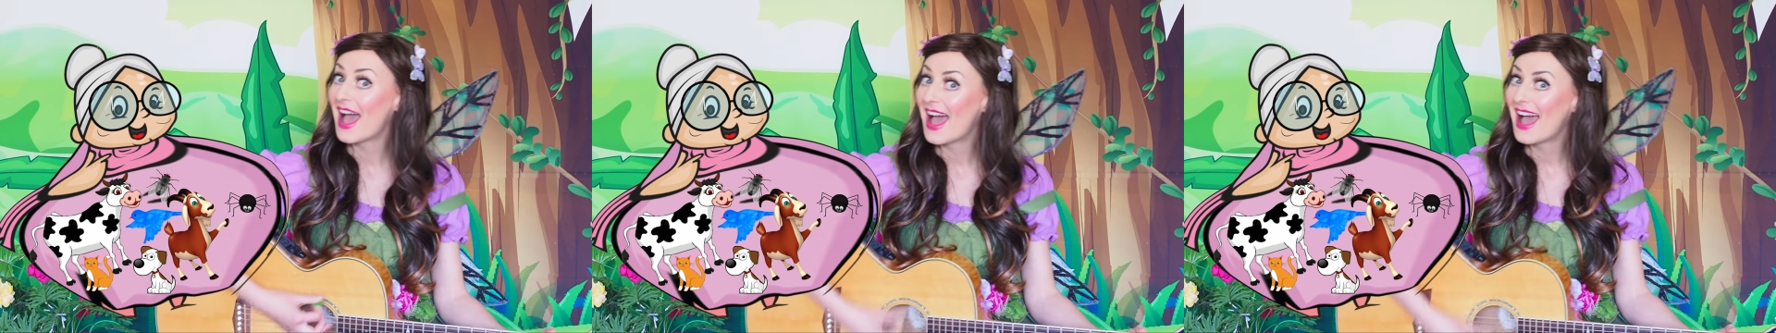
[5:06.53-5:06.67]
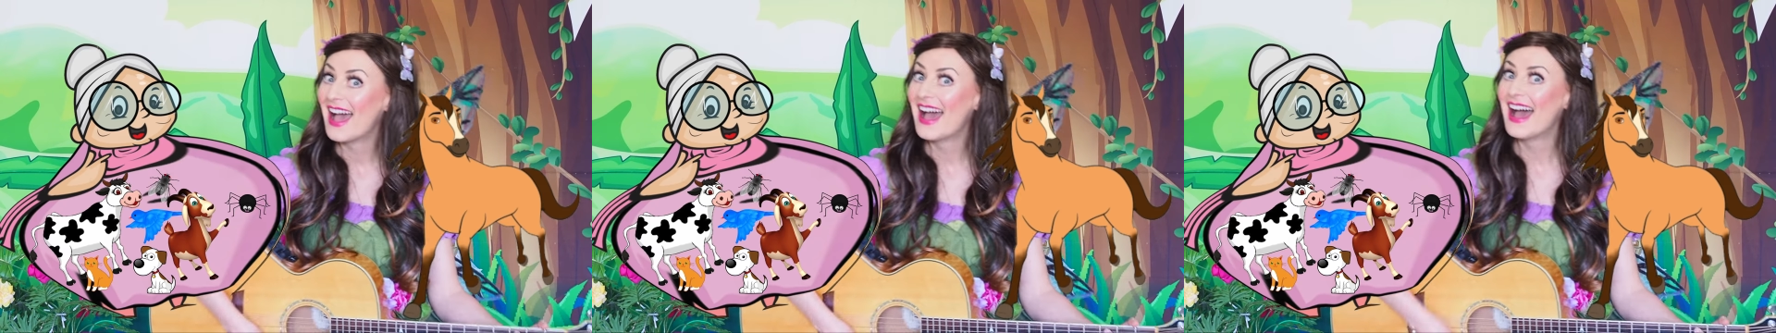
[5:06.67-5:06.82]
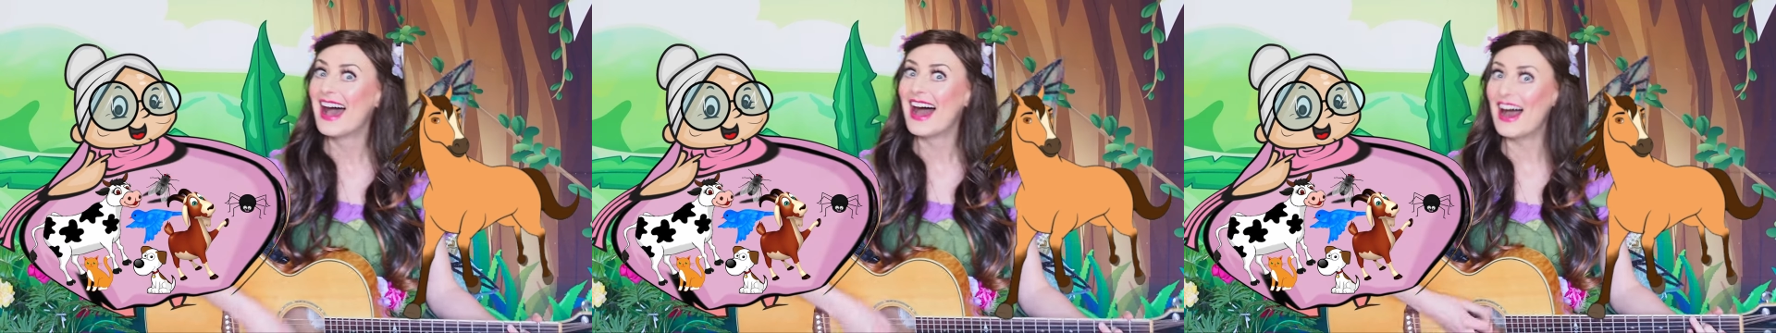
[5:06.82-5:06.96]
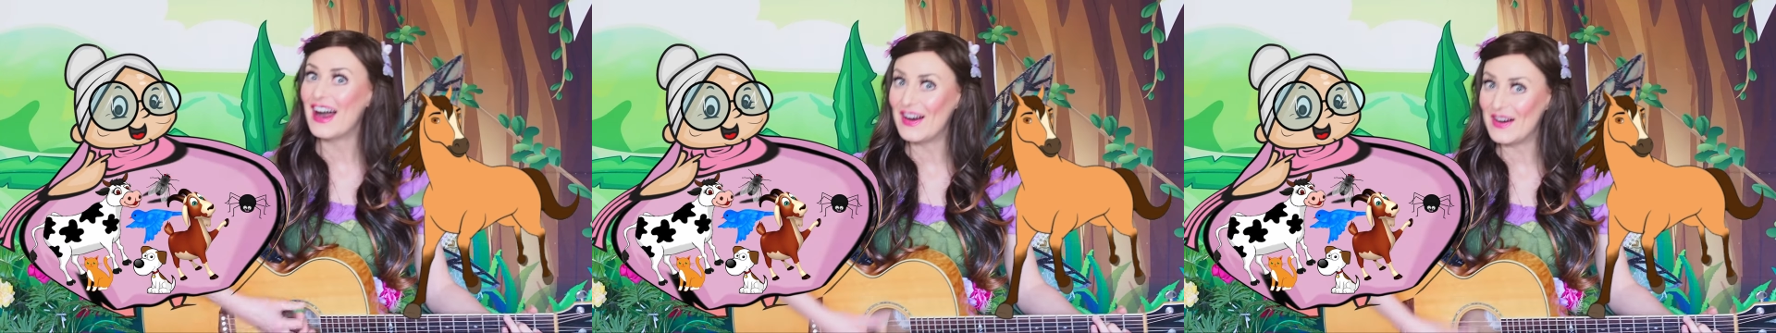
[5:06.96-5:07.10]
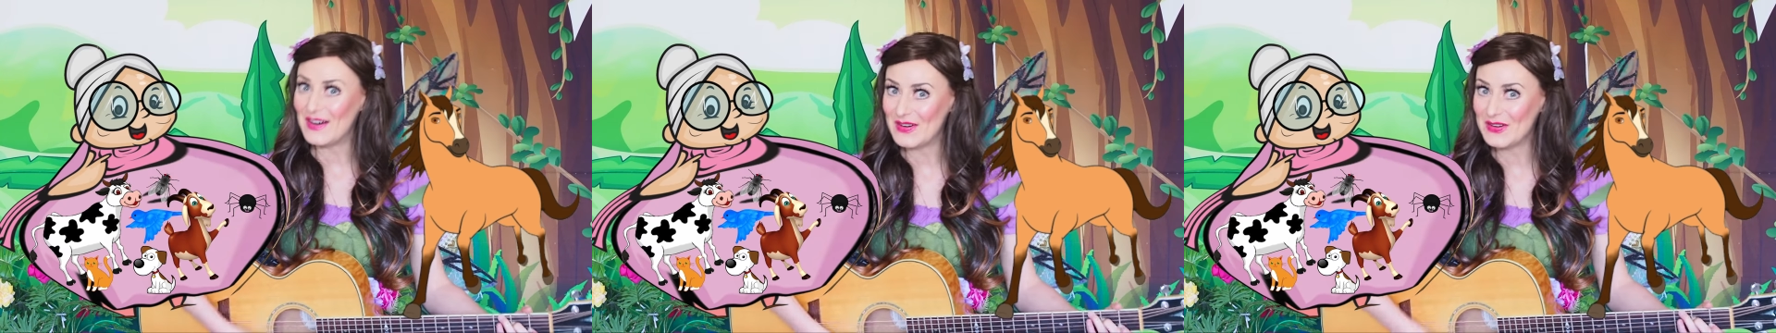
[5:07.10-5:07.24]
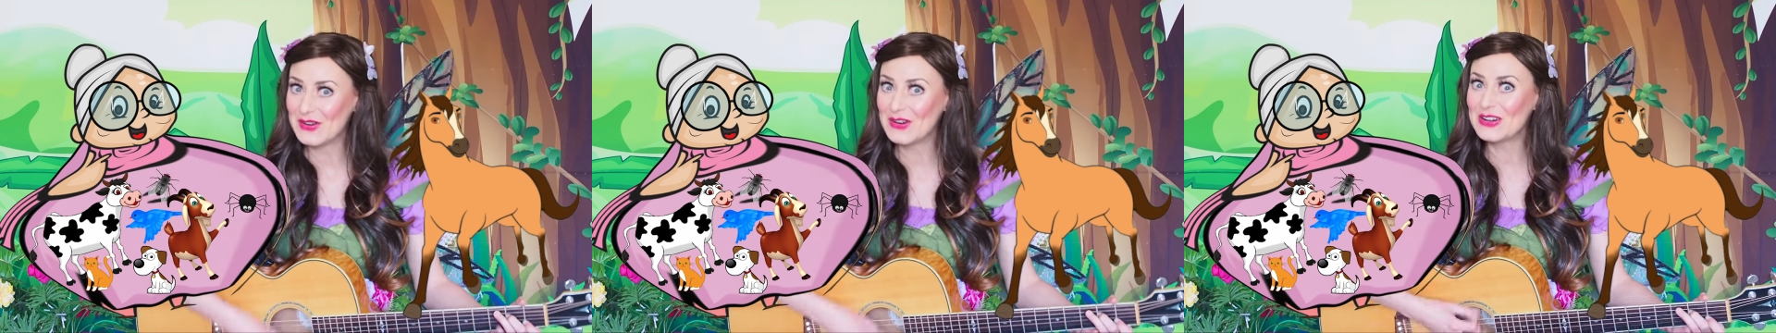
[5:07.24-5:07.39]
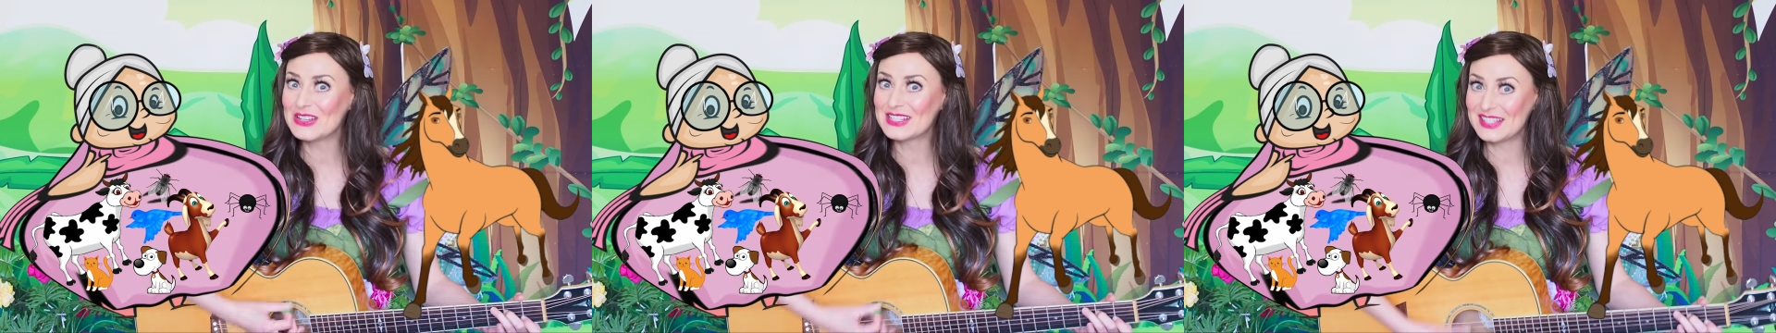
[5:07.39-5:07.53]
A
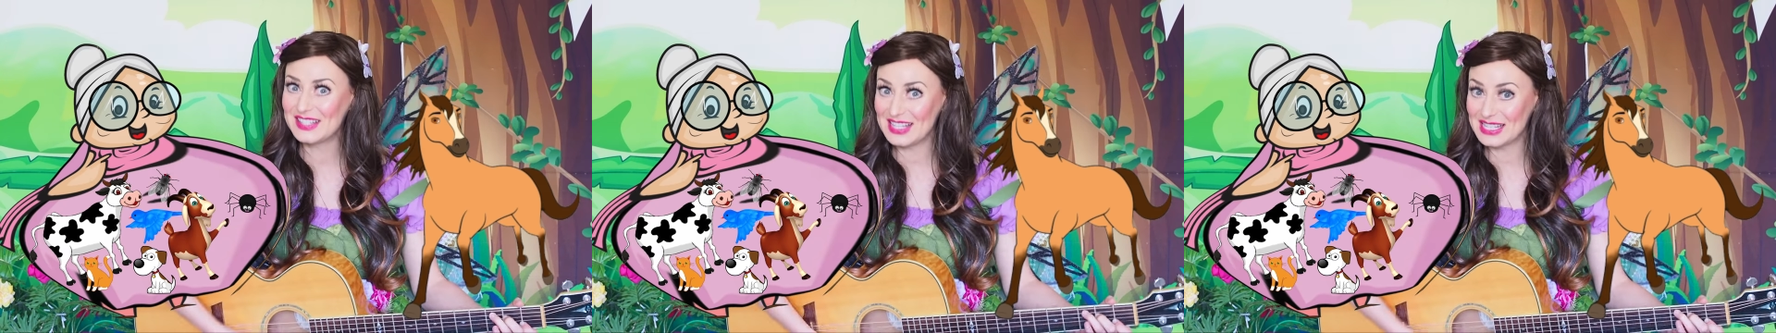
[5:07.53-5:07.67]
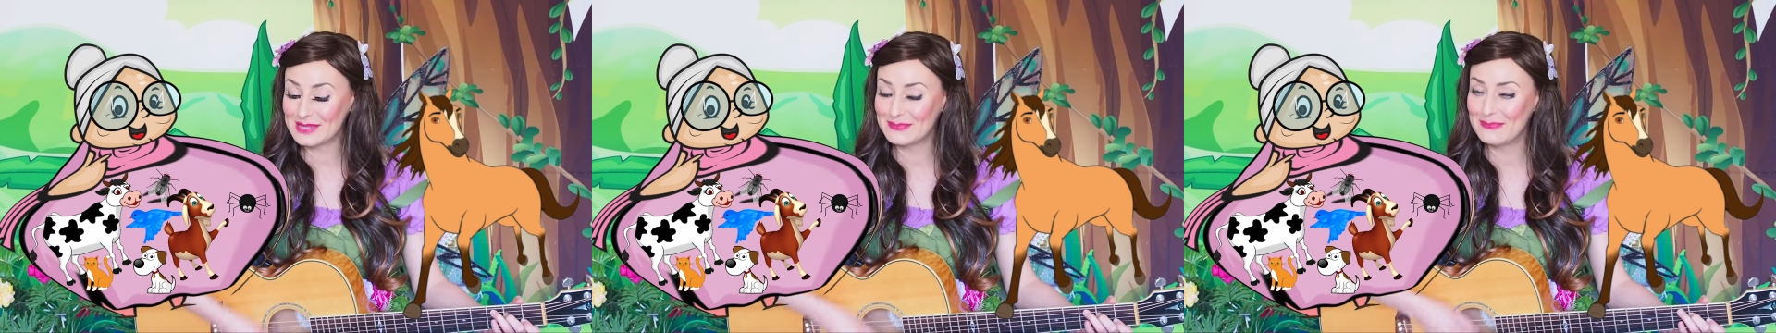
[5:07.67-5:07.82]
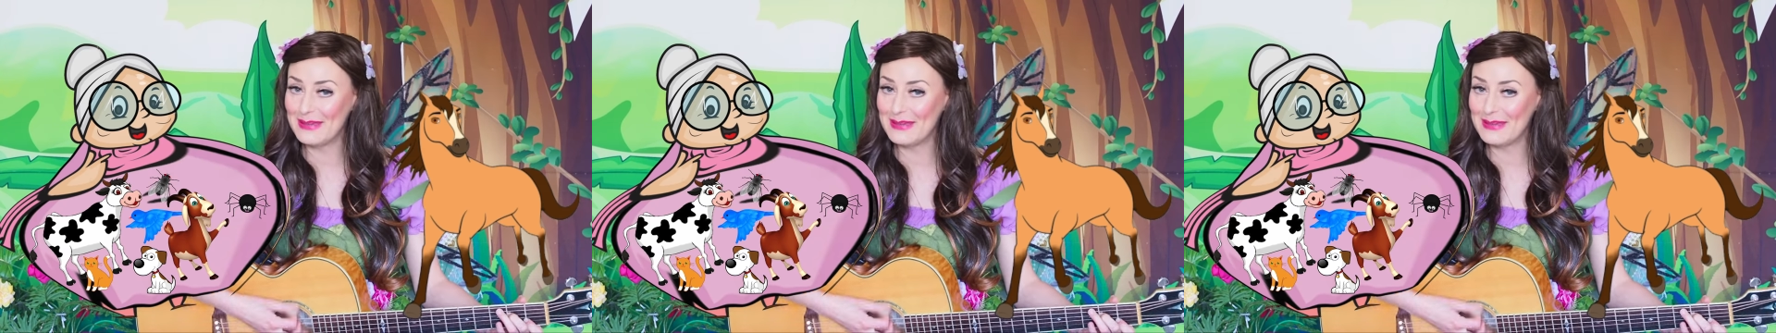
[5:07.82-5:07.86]
horse is